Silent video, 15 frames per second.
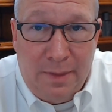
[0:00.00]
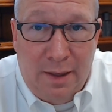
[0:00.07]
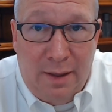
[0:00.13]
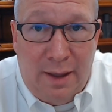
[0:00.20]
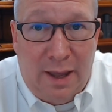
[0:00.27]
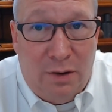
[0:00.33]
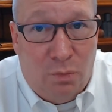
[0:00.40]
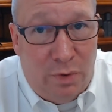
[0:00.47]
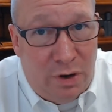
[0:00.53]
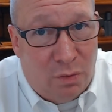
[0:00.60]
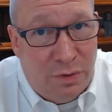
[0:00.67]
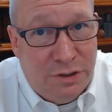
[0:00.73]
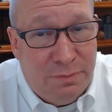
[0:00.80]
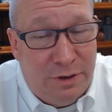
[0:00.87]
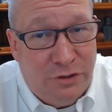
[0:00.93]
And we
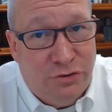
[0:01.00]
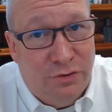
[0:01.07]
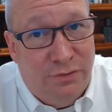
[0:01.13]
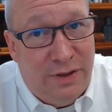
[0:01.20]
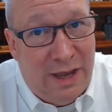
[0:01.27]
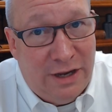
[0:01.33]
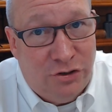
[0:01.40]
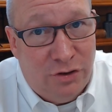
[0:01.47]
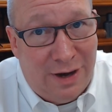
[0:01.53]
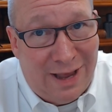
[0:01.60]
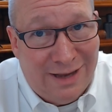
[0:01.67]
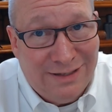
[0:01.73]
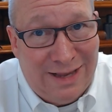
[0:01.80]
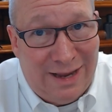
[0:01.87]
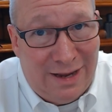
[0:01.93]
always make sure the agent
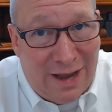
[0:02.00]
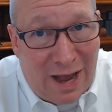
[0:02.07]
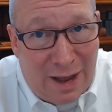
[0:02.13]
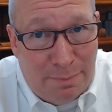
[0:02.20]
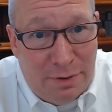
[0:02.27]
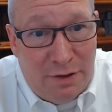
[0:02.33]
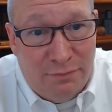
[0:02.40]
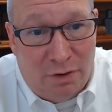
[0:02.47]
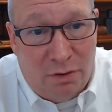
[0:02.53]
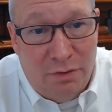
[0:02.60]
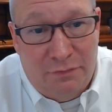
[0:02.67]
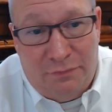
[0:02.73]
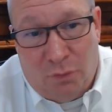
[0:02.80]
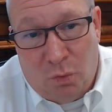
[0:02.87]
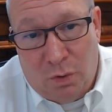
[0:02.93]
has a copy of all the
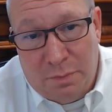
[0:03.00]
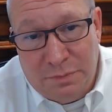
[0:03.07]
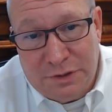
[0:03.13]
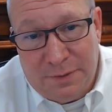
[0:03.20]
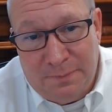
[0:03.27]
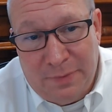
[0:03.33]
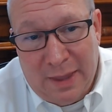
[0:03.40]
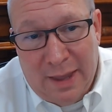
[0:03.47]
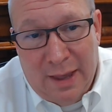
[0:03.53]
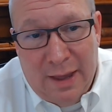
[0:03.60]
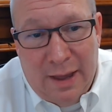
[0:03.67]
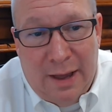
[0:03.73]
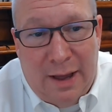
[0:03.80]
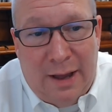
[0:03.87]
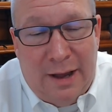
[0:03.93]
forms.
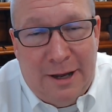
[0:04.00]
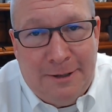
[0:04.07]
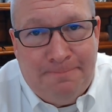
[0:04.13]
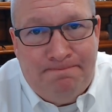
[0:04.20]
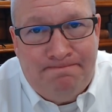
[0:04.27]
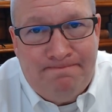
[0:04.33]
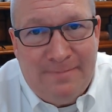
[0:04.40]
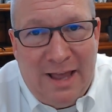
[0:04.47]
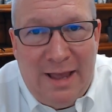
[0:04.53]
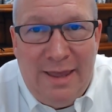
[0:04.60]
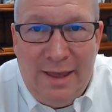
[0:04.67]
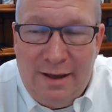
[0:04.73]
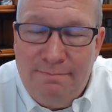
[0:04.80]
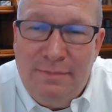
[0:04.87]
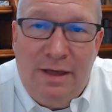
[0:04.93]

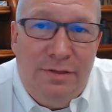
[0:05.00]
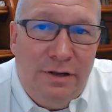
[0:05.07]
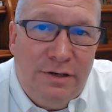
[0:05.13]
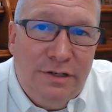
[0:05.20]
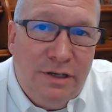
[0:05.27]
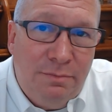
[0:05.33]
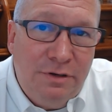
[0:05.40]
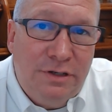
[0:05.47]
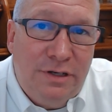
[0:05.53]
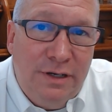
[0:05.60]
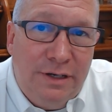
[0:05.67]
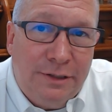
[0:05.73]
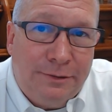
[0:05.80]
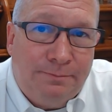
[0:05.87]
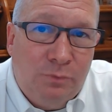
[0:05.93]
Yeah, I think to some
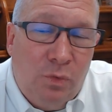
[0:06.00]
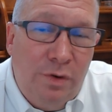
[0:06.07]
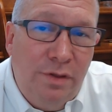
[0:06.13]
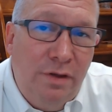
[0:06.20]
extent, one of the